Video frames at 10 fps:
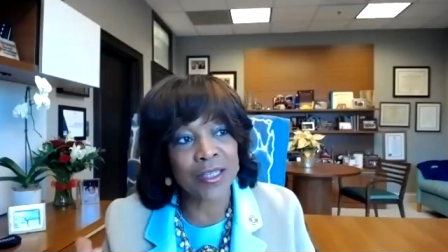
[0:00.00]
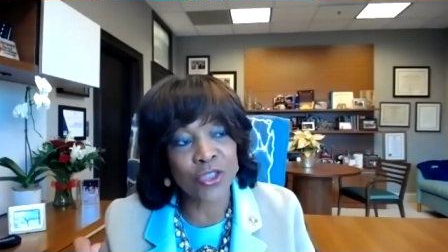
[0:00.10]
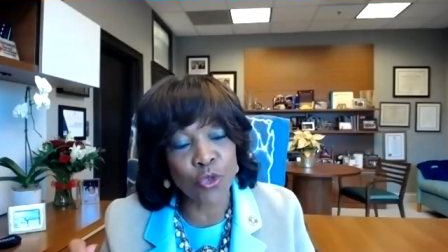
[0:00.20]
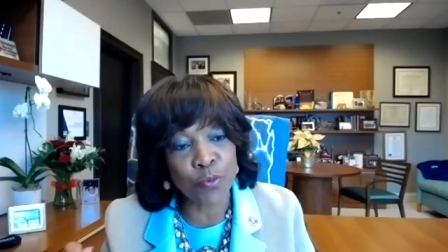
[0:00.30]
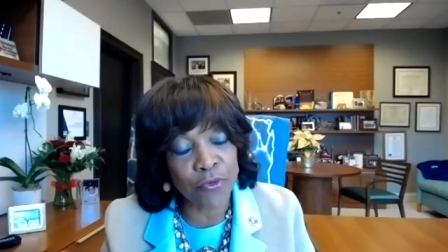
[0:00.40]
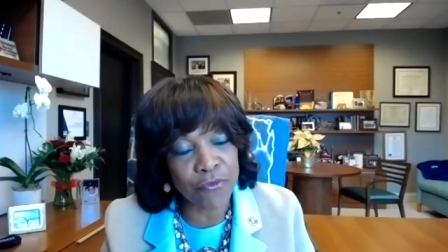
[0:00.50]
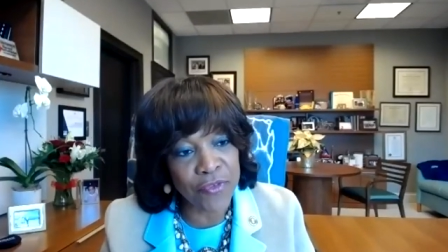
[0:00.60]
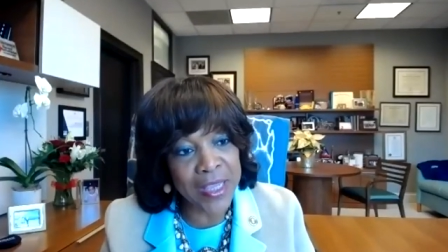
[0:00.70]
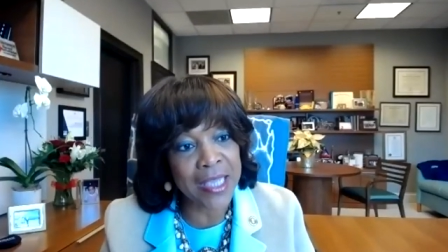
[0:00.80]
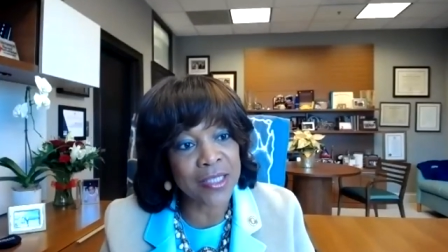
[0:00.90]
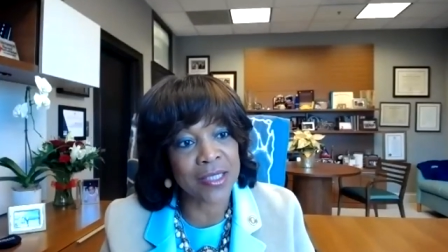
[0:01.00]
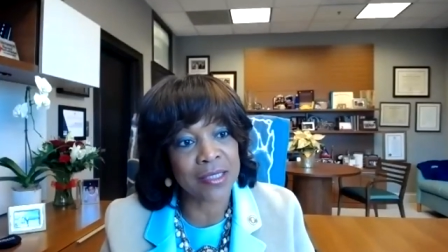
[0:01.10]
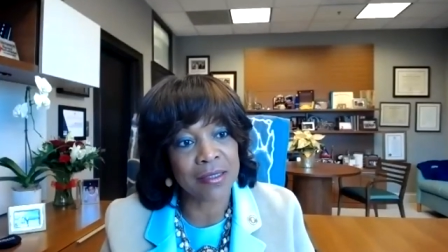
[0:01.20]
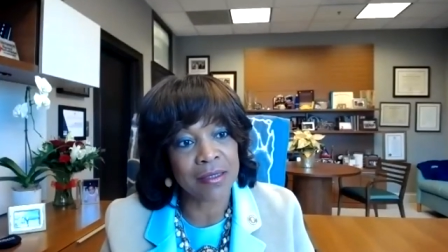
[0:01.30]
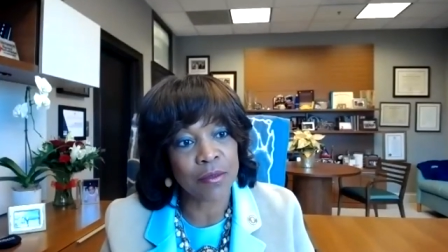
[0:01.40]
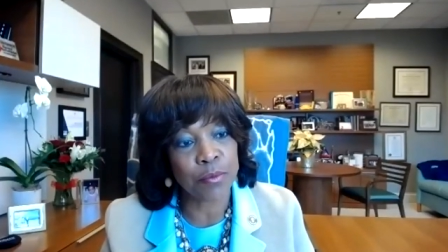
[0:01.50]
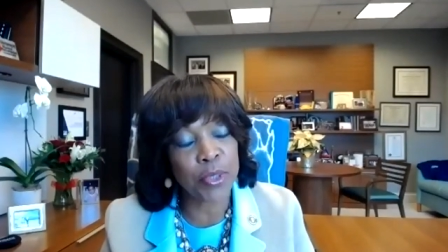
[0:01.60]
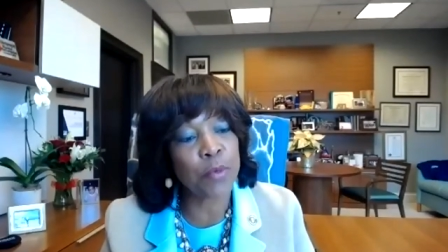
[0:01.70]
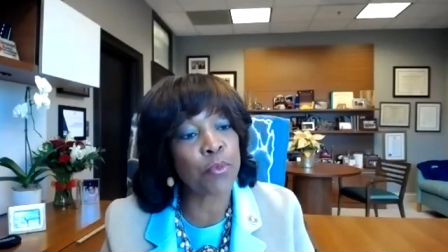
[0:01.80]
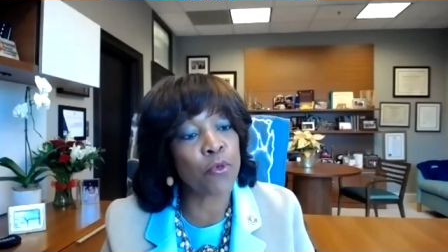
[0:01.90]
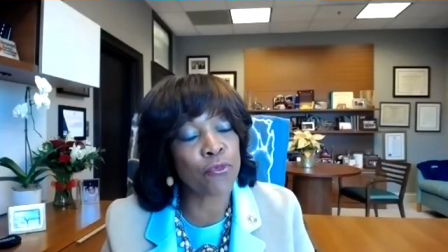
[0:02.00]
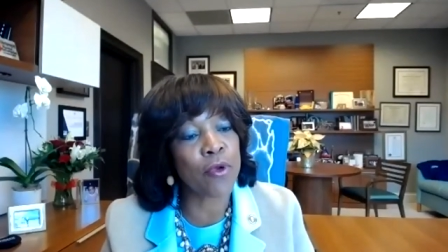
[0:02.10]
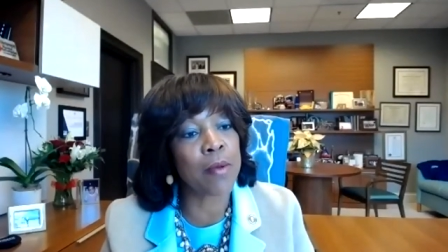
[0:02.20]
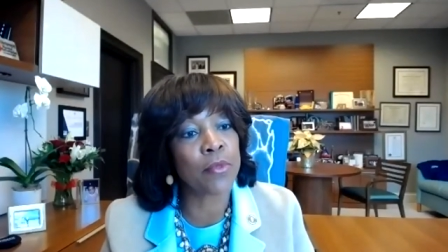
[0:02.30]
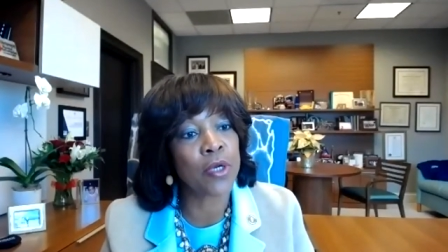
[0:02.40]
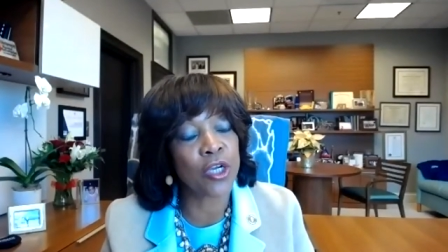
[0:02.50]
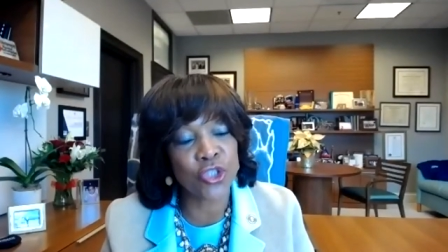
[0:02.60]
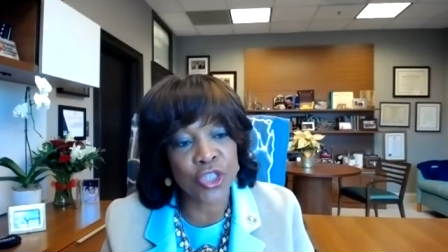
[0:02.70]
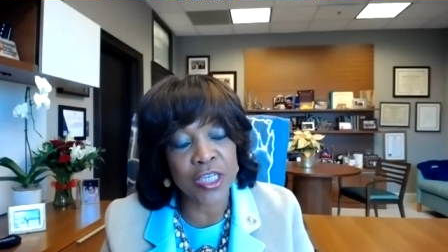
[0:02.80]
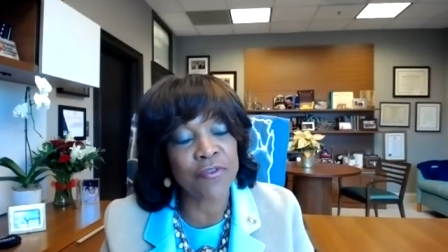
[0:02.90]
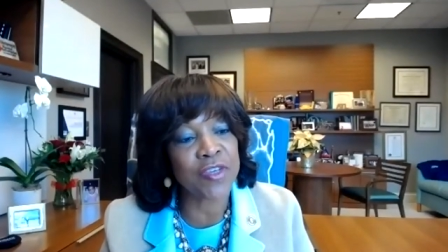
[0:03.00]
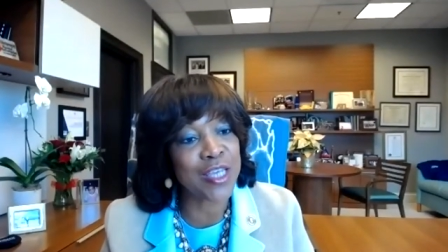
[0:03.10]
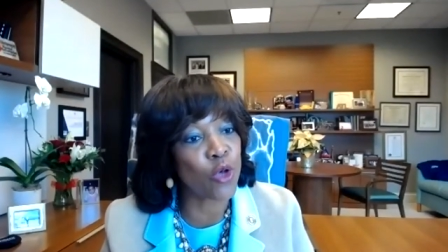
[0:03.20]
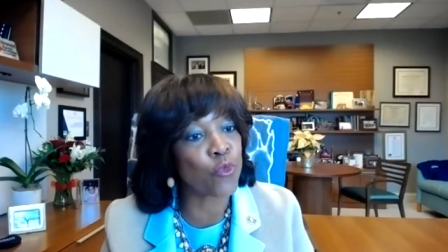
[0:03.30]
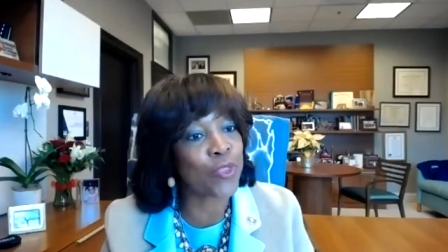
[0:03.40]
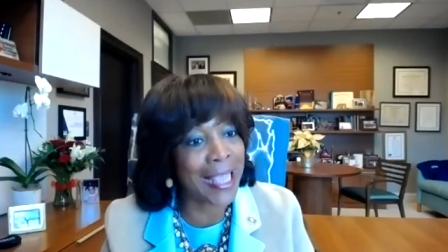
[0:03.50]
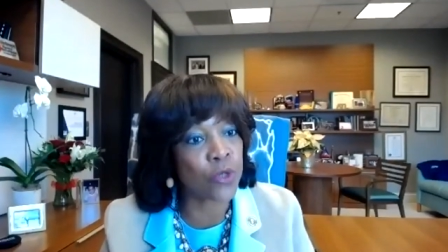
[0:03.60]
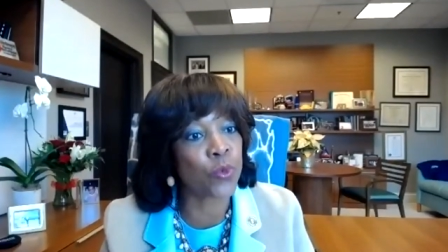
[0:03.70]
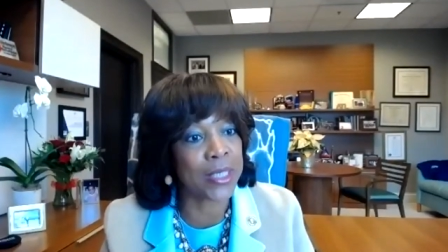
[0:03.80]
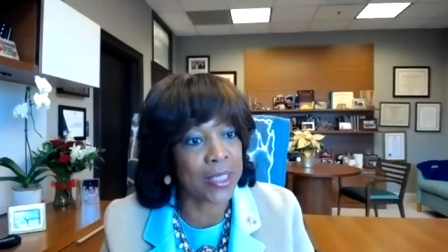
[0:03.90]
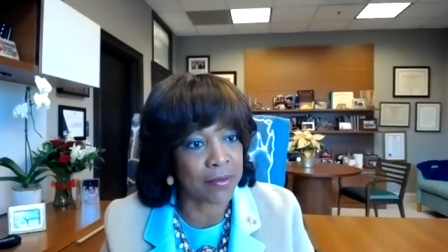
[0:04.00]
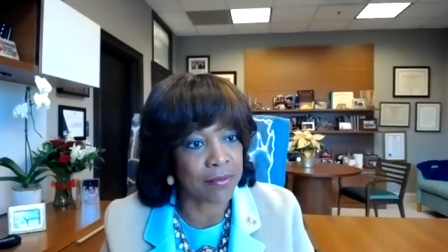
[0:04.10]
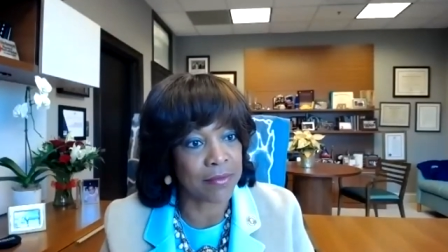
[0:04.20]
to prevent people from achieving health equity,